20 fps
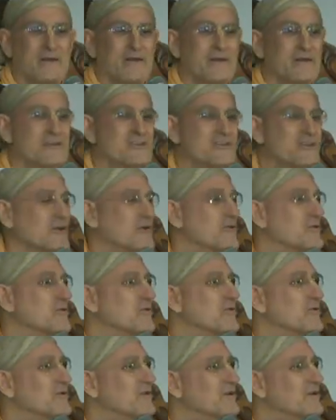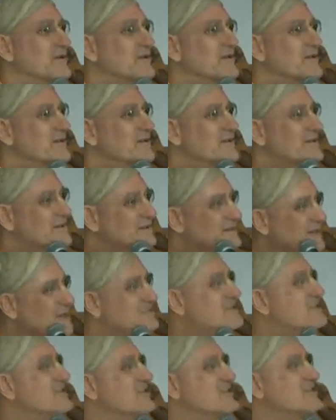So
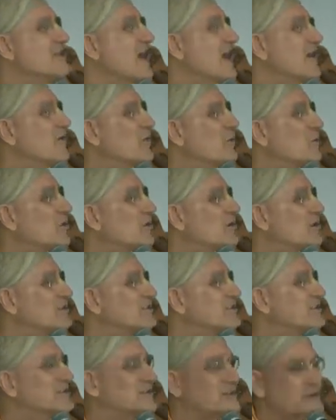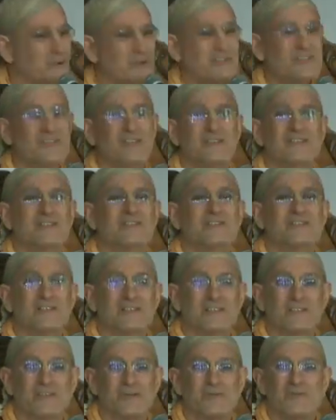that's just how it works. It's Krishna's
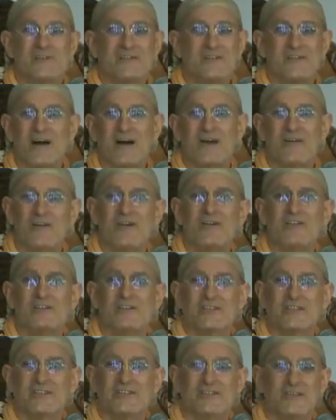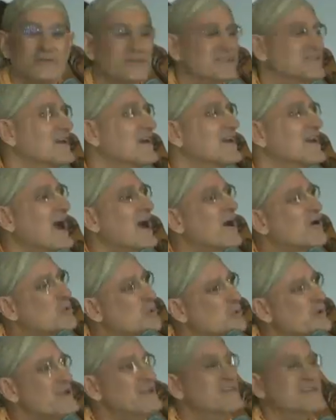system. It's not our system. It's not how
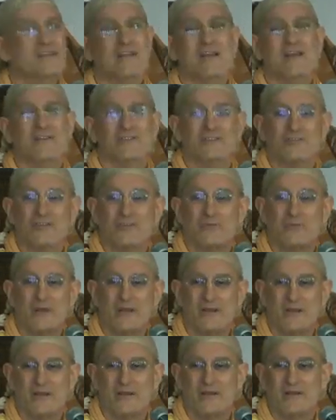we say it should be.